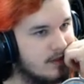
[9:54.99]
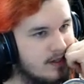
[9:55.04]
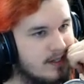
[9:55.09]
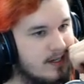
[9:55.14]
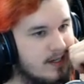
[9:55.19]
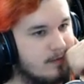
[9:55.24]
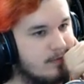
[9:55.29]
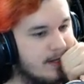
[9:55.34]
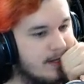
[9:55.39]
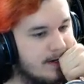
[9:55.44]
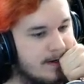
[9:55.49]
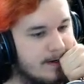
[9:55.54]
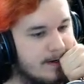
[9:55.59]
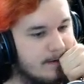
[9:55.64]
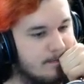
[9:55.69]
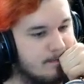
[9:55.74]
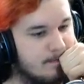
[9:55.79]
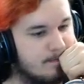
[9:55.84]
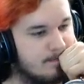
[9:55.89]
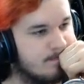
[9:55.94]
Yeah, they
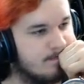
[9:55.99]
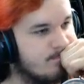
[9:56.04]
are.